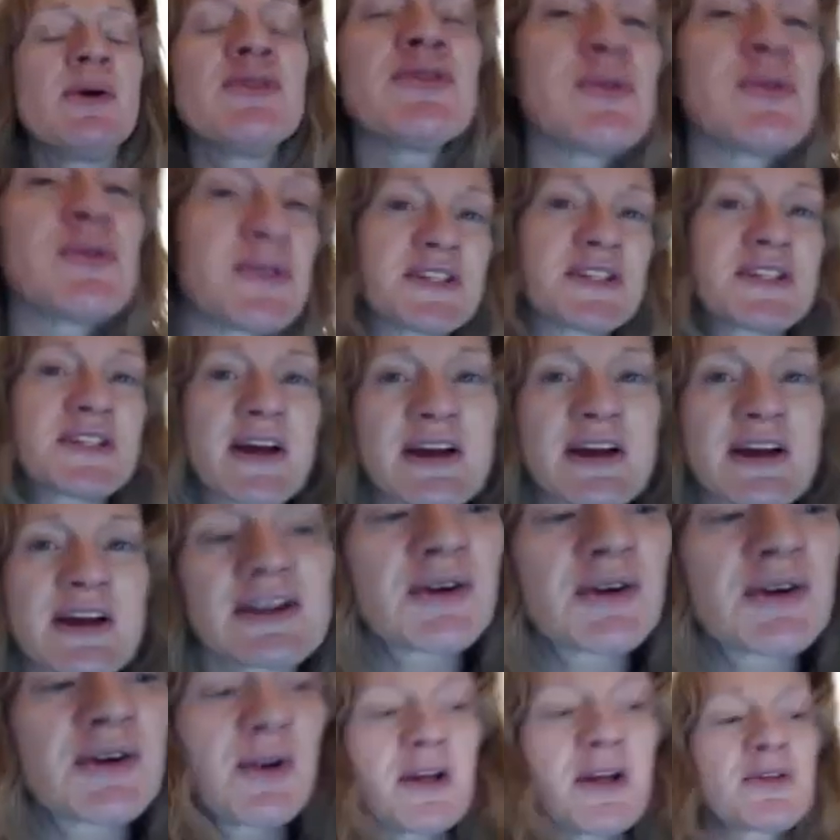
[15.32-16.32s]
versus
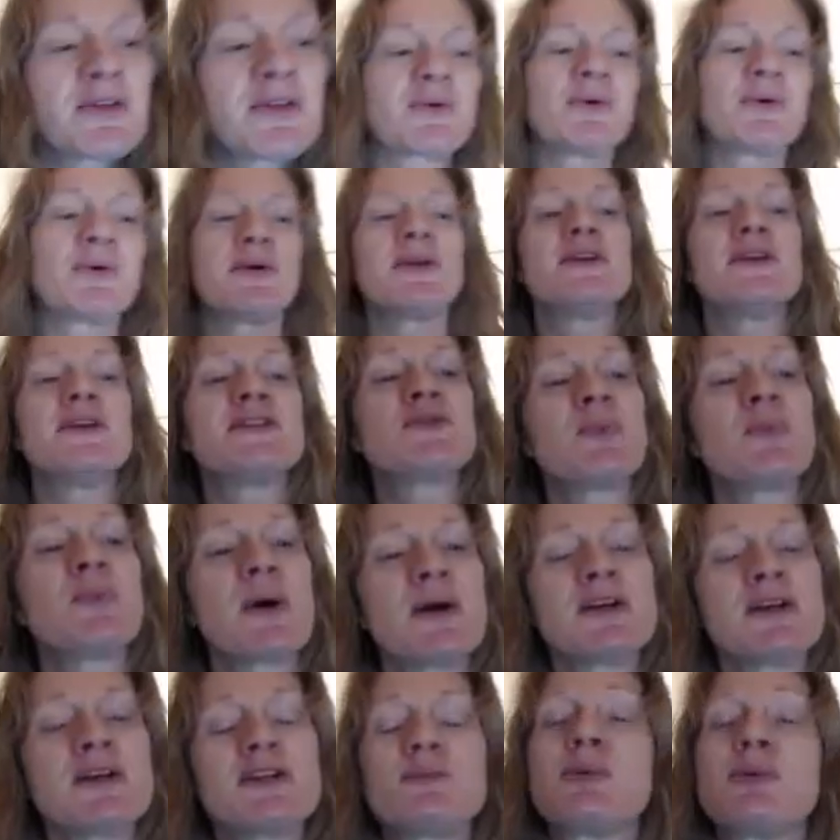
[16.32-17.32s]
secondary authority as
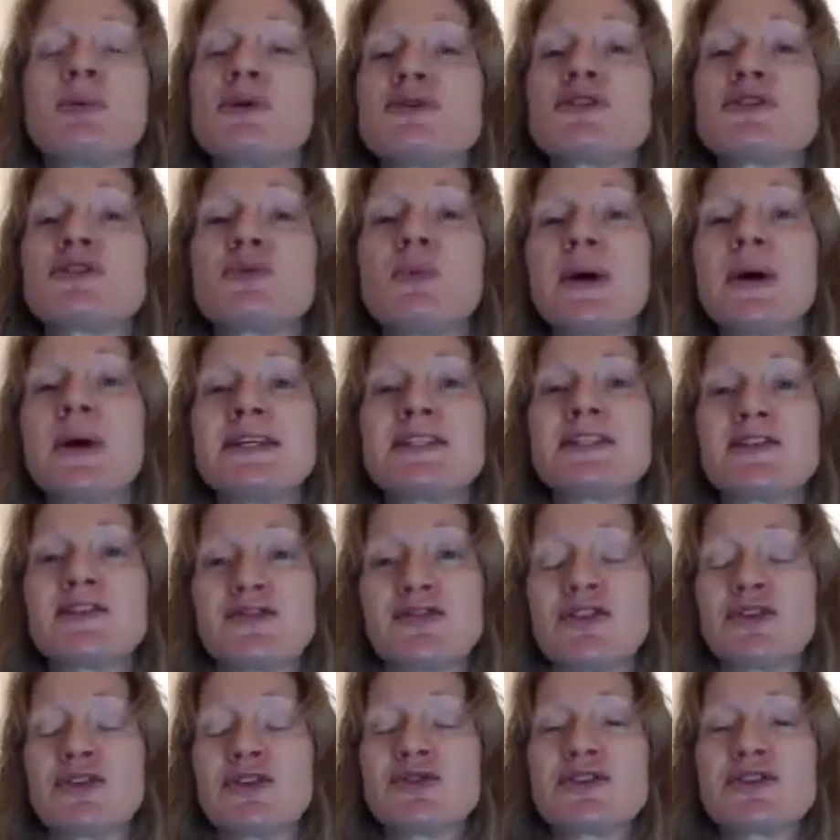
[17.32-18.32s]
well as
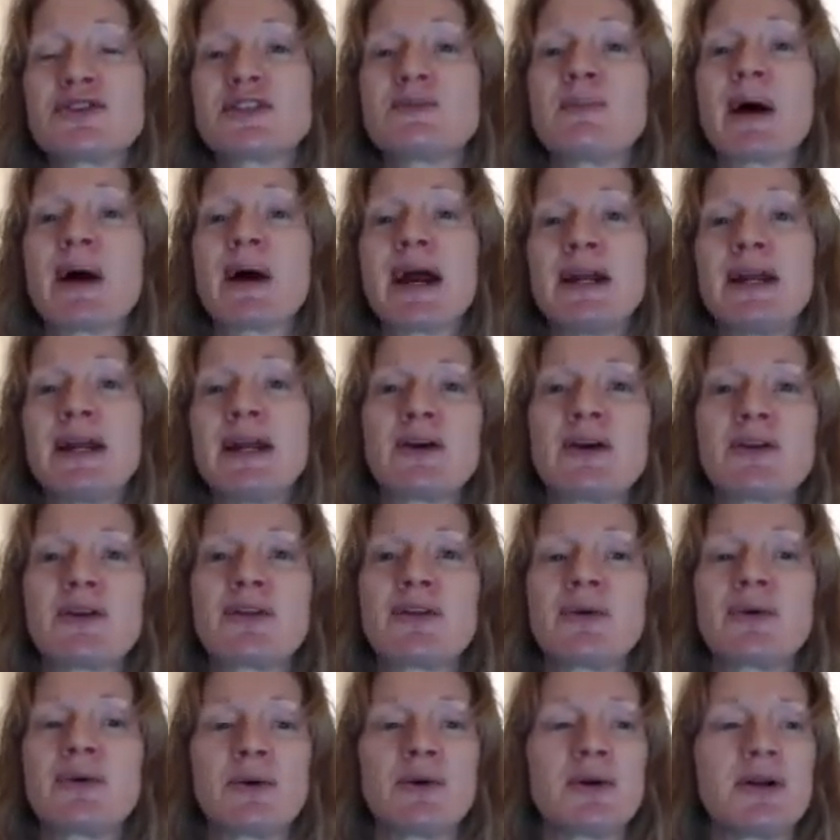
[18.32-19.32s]
persuasive versus binding
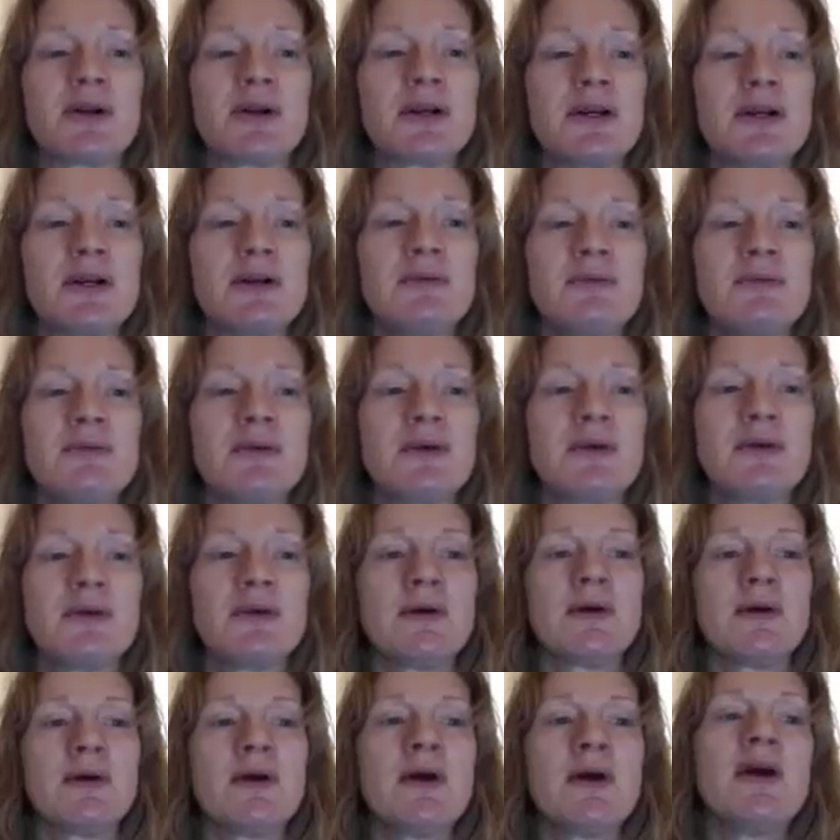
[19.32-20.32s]
authority.
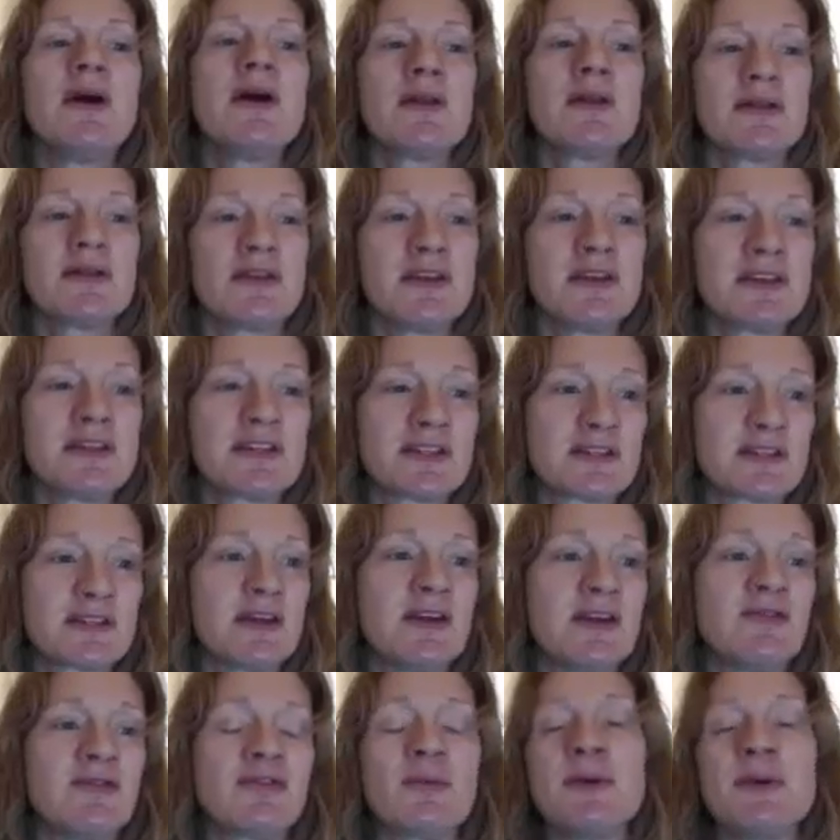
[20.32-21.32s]
This
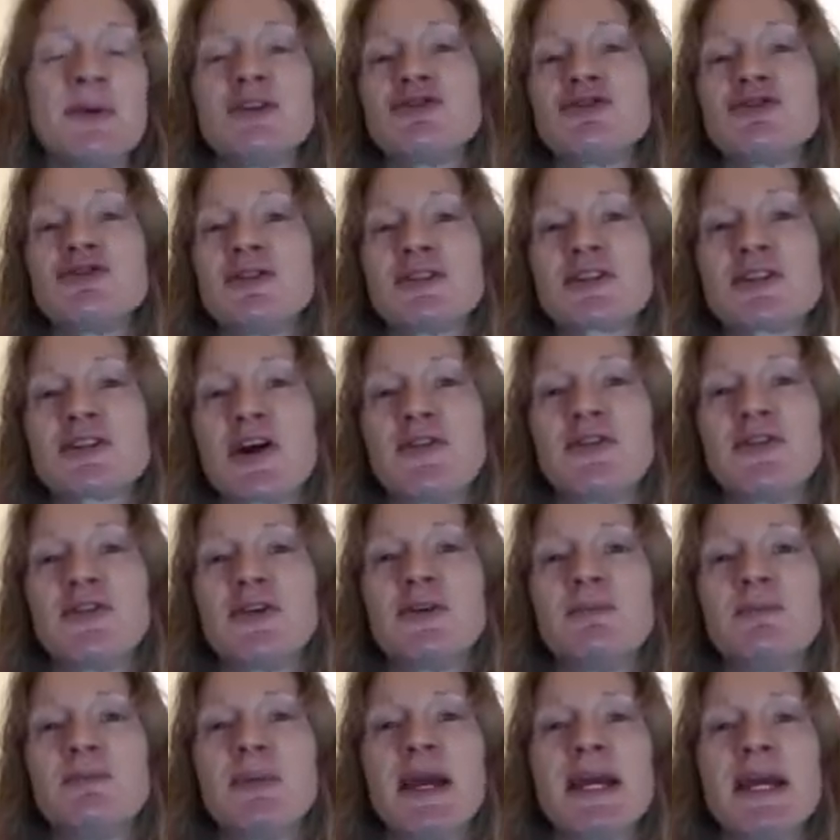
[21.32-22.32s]
information is covered
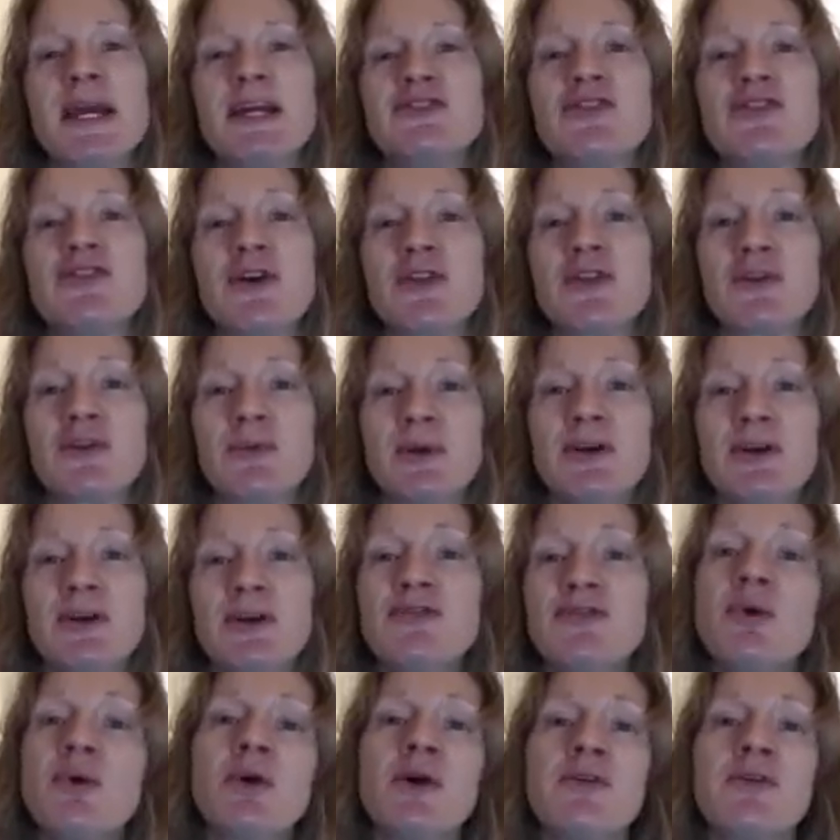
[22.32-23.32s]
in page 3 and
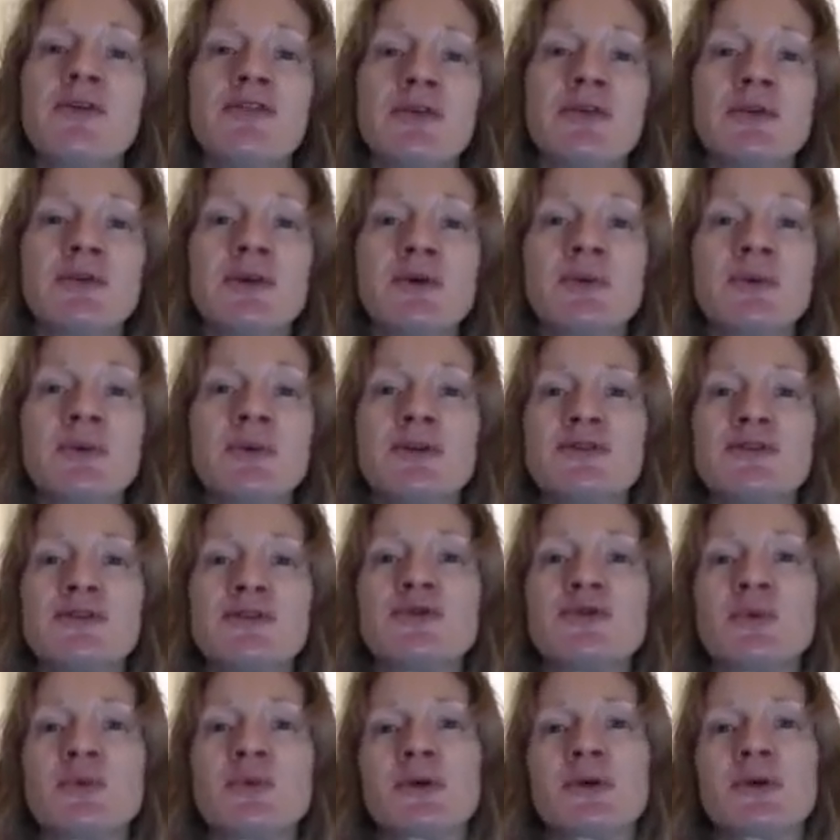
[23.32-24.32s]
4 of your legal
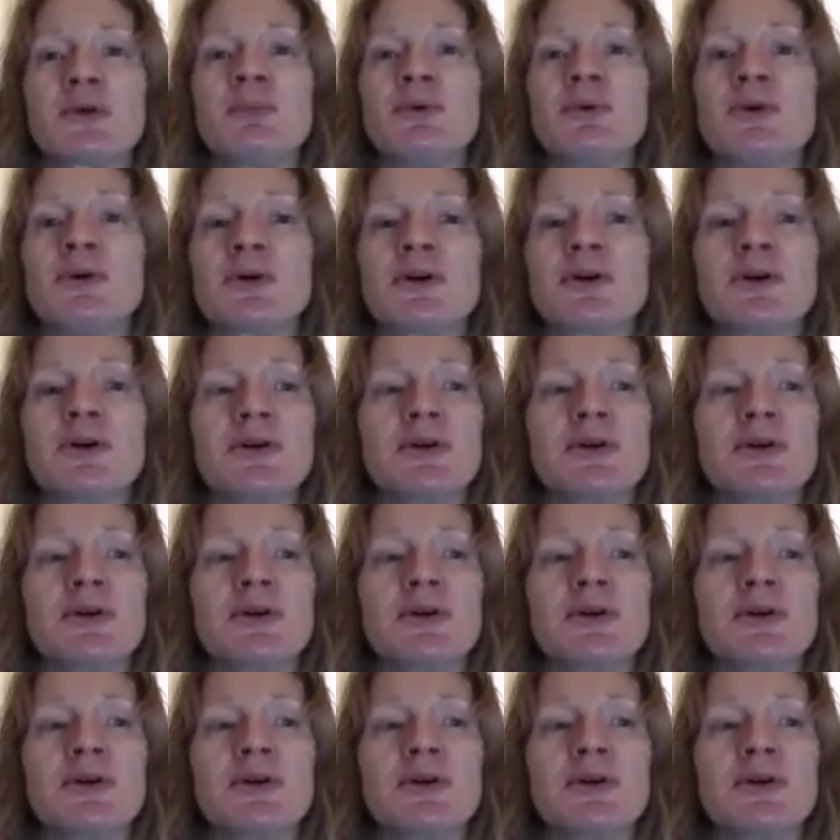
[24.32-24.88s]
research workbook.